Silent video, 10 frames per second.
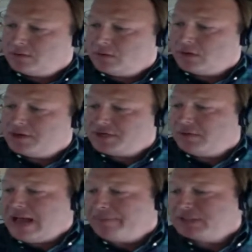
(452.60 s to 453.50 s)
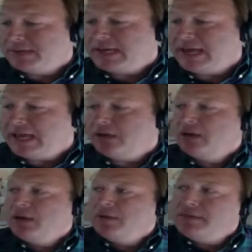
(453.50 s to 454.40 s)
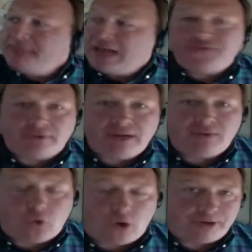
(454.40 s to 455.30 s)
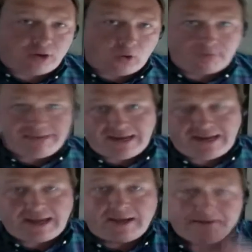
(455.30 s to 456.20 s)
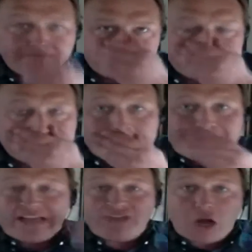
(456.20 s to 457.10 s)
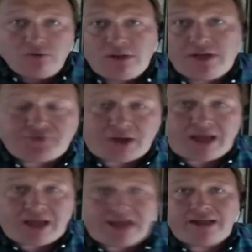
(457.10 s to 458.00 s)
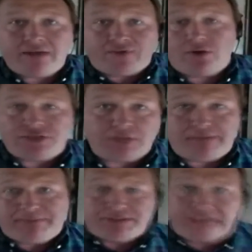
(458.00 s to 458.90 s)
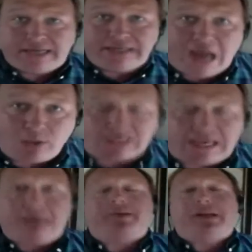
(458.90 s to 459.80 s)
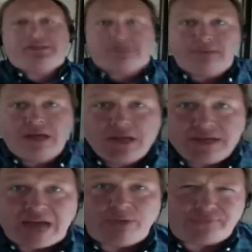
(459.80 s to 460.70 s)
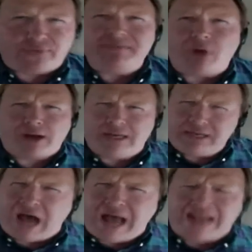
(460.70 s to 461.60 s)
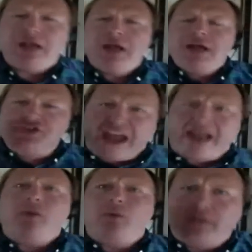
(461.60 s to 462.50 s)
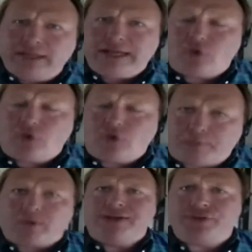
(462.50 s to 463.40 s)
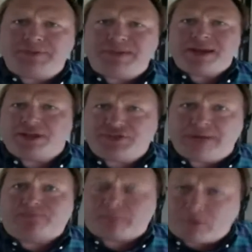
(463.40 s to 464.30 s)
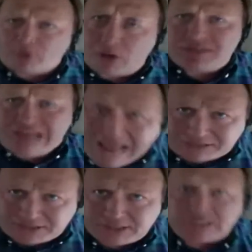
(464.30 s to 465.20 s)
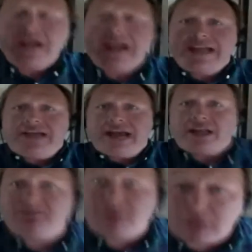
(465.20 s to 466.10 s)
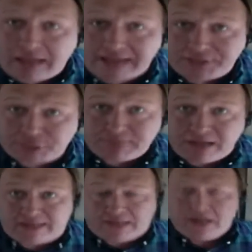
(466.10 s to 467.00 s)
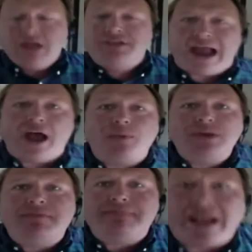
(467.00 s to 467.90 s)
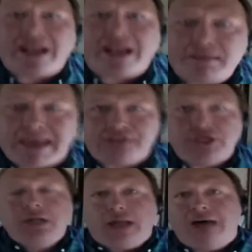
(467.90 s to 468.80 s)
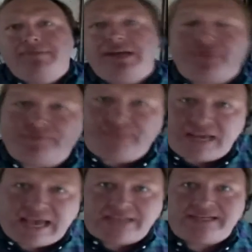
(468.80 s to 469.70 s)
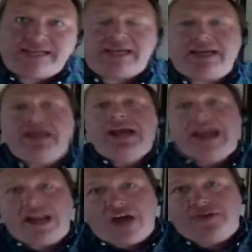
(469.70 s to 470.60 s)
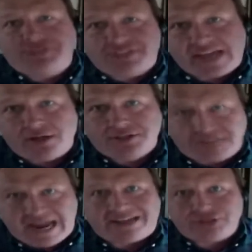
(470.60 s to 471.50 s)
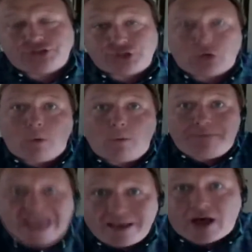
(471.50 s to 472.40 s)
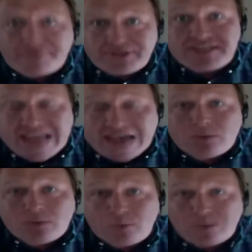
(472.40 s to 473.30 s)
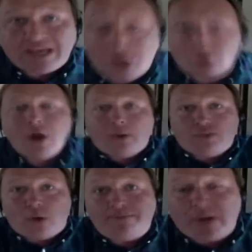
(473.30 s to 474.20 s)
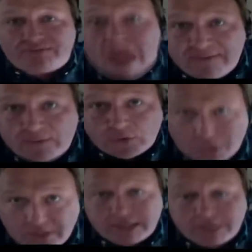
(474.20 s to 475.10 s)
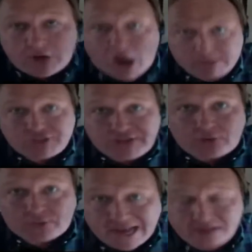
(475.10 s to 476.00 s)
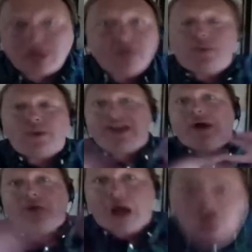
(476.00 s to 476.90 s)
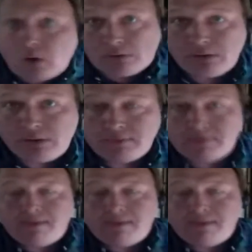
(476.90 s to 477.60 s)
We're going to see what happens. But again, the mainstream corporate whore media is only trying to focus on people saying down with capitalism, down with the free market, not down with elite corporations being exempt from their own taxes and taking the middle class's money, down with the mega banks lobbying for VAT and other sales taxes to, quote, pay off the debt we owe when it's 1.5 quadrillion of garbage they created that we don't owe.